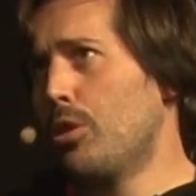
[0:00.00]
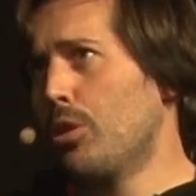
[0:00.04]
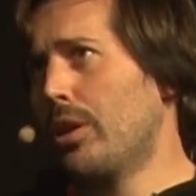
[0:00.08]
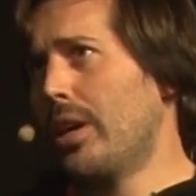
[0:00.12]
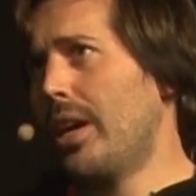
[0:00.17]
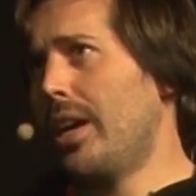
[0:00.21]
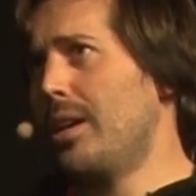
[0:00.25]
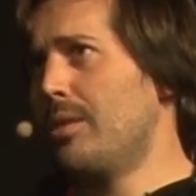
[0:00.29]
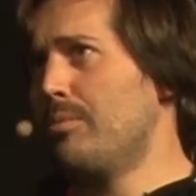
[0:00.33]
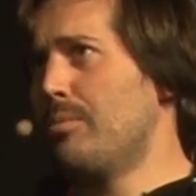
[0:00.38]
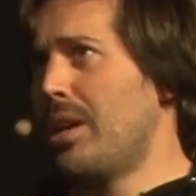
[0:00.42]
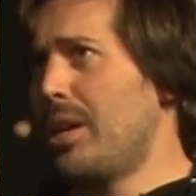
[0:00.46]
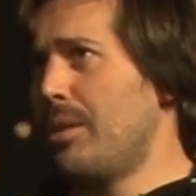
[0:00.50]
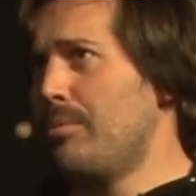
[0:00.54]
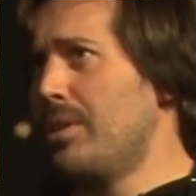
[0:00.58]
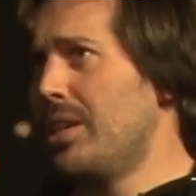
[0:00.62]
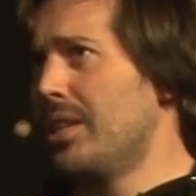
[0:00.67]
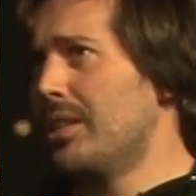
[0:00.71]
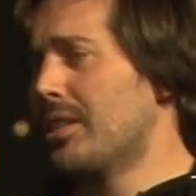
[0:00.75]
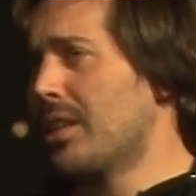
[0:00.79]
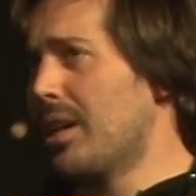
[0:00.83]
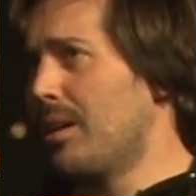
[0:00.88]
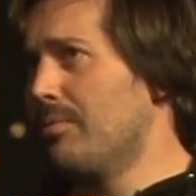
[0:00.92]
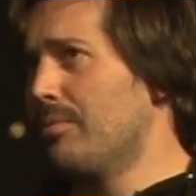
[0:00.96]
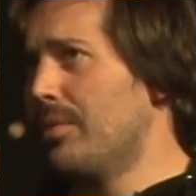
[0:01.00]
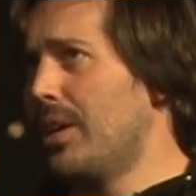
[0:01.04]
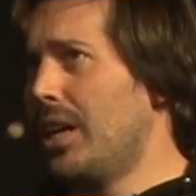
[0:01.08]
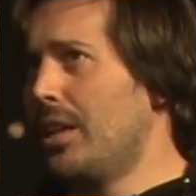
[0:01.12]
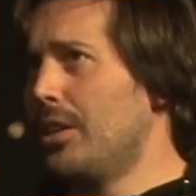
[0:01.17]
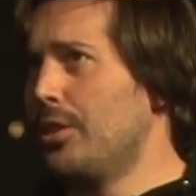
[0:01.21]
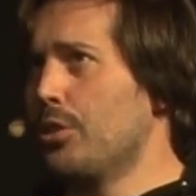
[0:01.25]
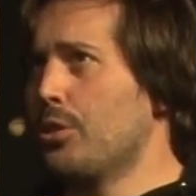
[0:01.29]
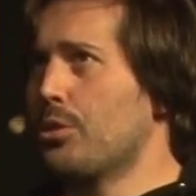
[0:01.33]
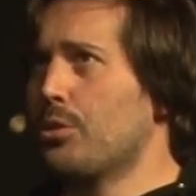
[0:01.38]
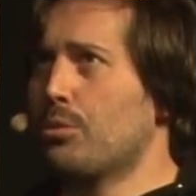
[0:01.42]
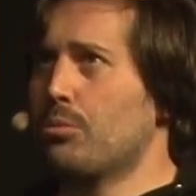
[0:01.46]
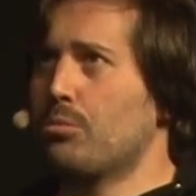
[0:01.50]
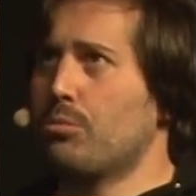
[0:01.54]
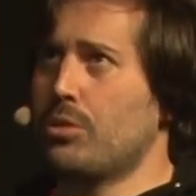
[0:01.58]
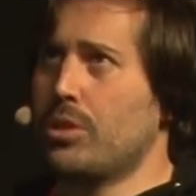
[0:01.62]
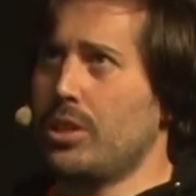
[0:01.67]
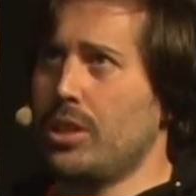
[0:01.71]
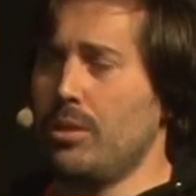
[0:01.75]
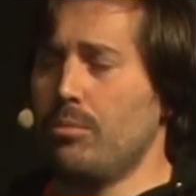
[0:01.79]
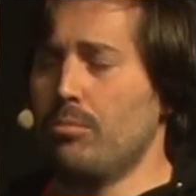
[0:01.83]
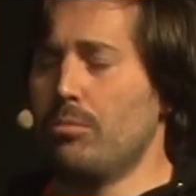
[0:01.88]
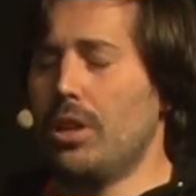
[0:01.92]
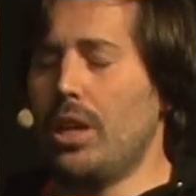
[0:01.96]
okay, maybe some values
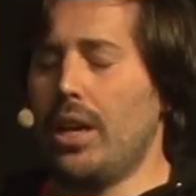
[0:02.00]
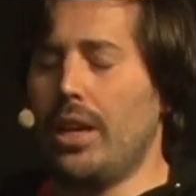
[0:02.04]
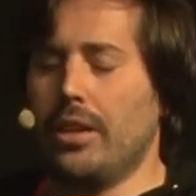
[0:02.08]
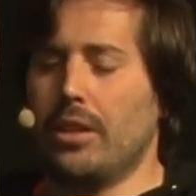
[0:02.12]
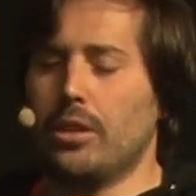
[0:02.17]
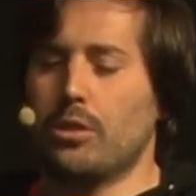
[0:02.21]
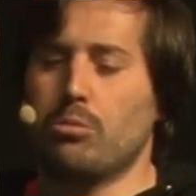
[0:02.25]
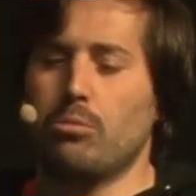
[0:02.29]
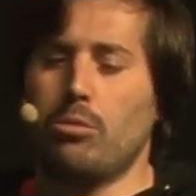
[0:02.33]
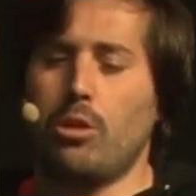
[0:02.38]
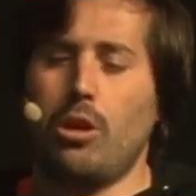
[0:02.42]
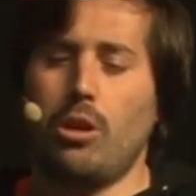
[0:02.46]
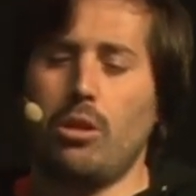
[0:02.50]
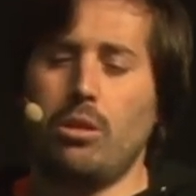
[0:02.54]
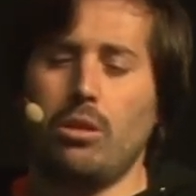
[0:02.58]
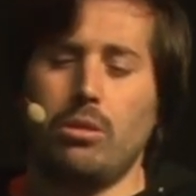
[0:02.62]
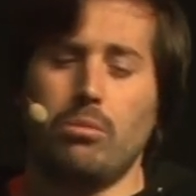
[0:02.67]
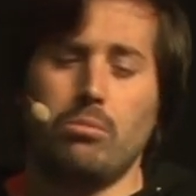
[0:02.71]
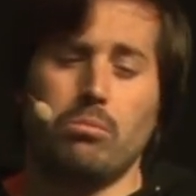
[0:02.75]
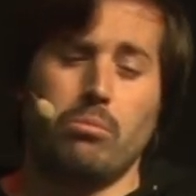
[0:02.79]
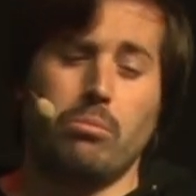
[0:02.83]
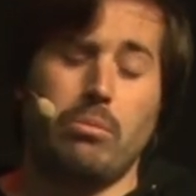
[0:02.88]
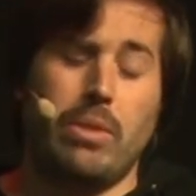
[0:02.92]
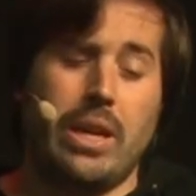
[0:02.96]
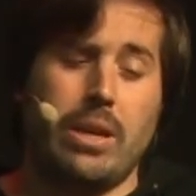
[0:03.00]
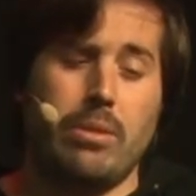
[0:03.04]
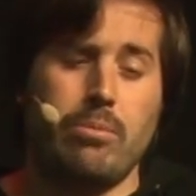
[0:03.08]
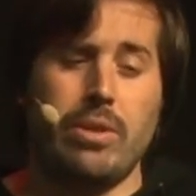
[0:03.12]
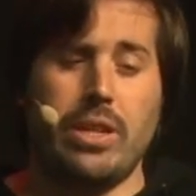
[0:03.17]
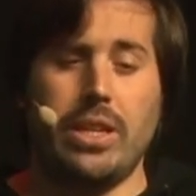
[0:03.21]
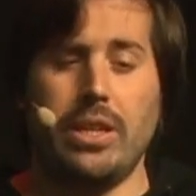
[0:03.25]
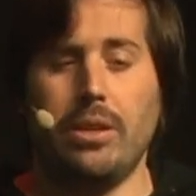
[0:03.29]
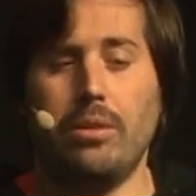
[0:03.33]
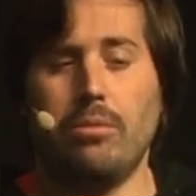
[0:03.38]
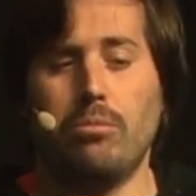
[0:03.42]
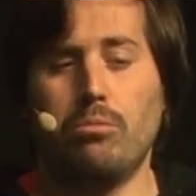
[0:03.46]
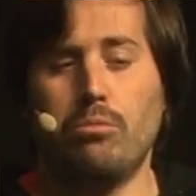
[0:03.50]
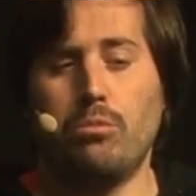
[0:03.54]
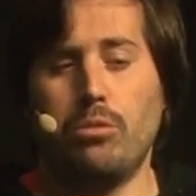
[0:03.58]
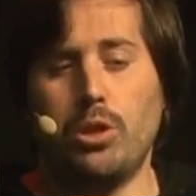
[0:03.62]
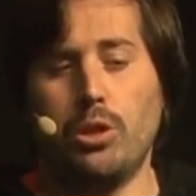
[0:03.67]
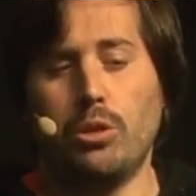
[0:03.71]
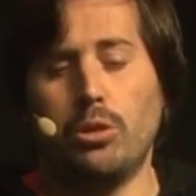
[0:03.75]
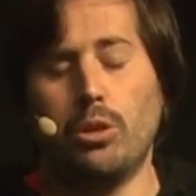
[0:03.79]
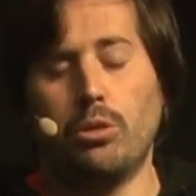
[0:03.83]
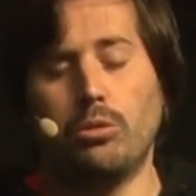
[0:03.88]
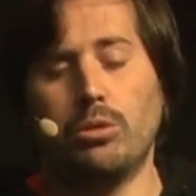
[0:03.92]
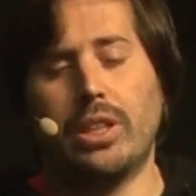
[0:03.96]
seem like small, maybe
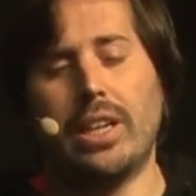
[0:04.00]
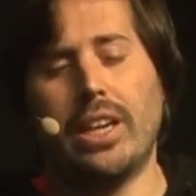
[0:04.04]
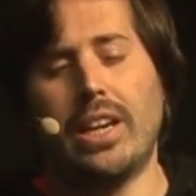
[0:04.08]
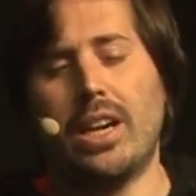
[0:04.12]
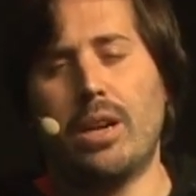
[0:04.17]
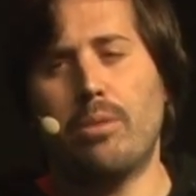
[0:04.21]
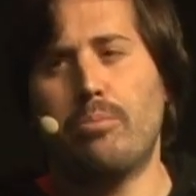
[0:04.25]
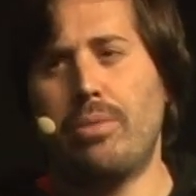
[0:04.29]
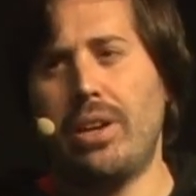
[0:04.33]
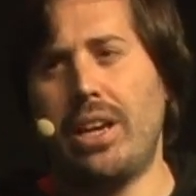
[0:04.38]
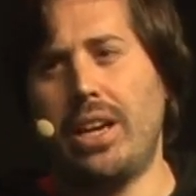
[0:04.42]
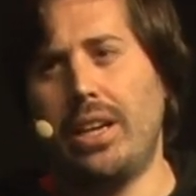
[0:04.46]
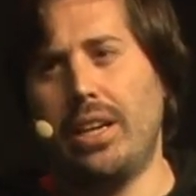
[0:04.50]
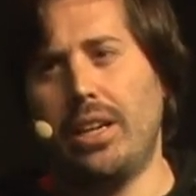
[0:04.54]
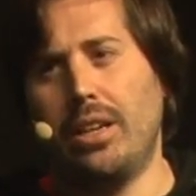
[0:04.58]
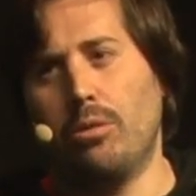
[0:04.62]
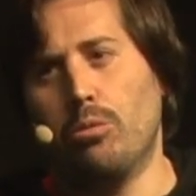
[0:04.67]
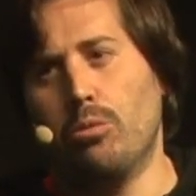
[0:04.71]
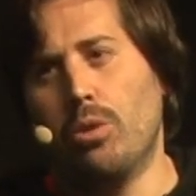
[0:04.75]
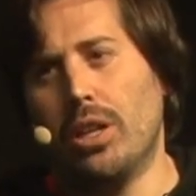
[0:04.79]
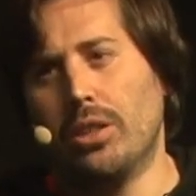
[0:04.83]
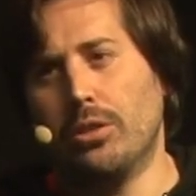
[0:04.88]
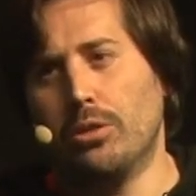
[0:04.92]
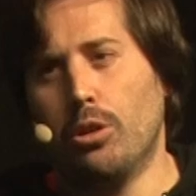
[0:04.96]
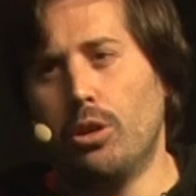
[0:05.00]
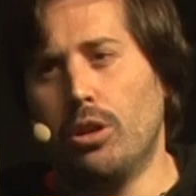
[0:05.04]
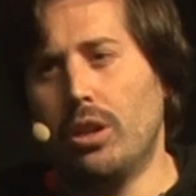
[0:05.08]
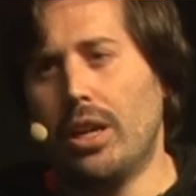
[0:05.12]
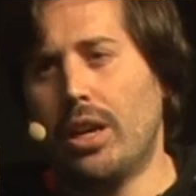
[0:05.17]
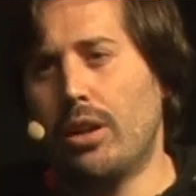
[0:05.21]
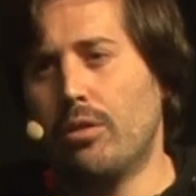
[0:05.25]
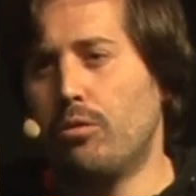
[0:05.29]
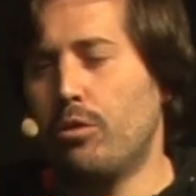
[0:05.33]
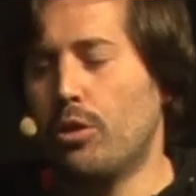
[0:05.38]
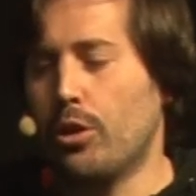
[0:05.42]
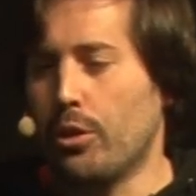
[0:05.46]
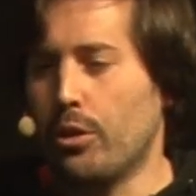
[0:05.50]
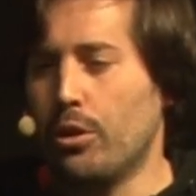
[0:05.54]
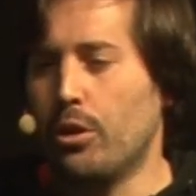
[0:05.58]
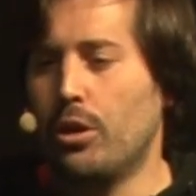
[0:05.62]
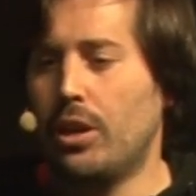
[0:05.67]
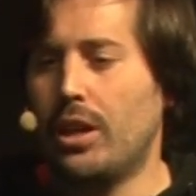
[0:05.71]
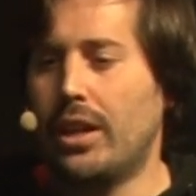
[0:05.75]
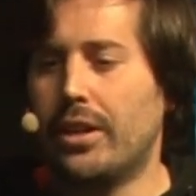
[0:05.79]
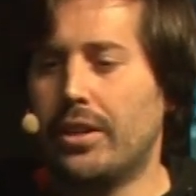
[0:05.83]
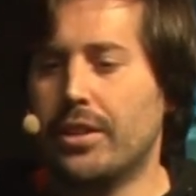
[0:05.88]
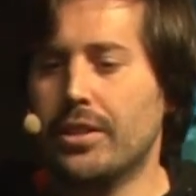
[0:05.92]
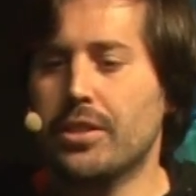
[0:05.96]
you don't care paying $1,
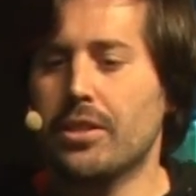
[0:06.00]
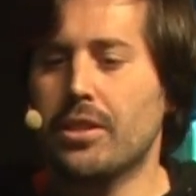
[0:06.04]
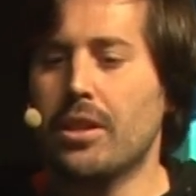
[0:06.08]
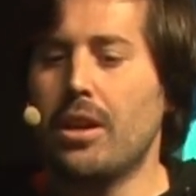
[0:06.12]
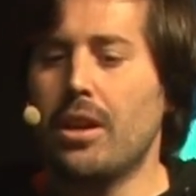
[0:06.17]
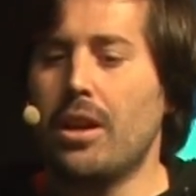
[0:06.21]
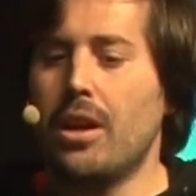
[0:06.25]
$4,